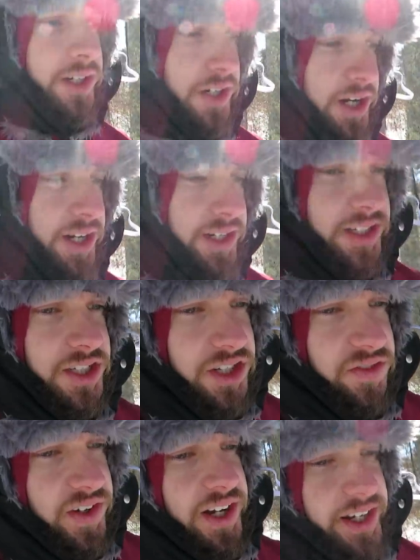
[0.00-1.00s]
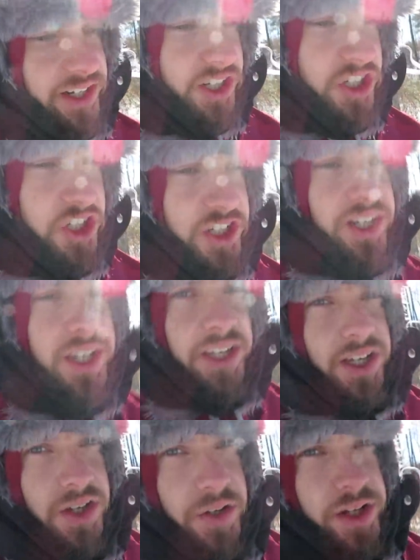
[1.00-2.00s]
trying to just find a good
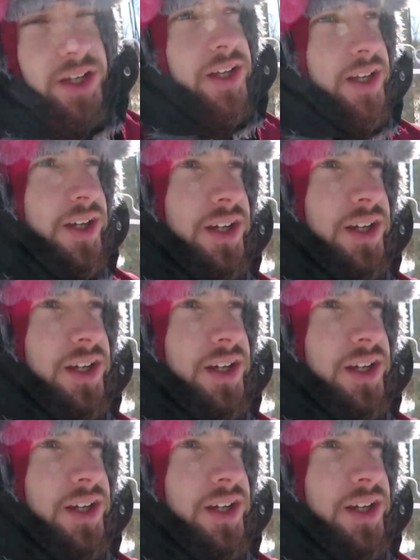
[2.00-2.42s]
hill to,